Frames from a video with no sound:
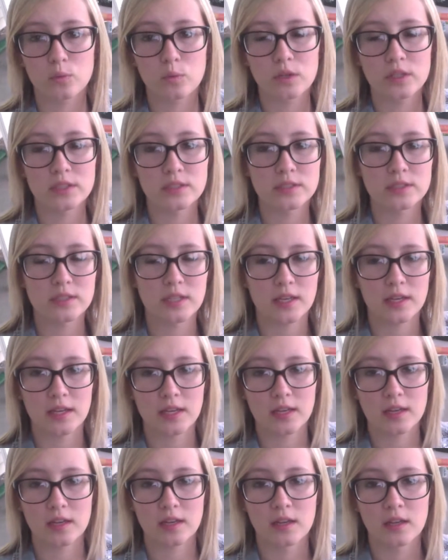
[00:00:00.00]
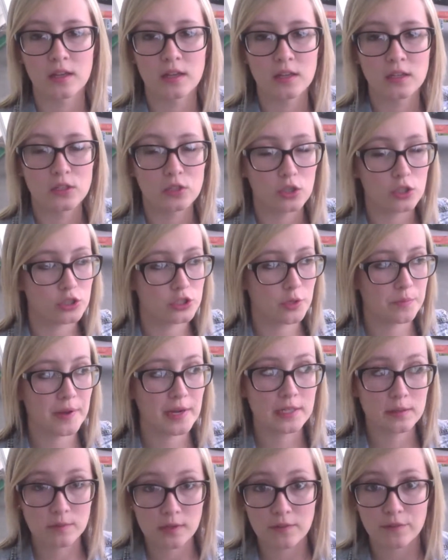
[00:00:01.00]
was like, or she
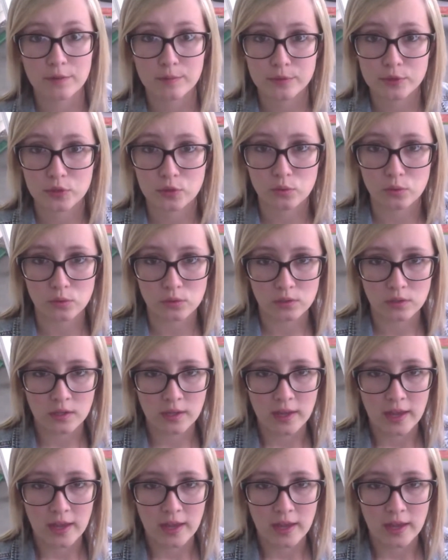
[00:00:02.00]
picked me up from school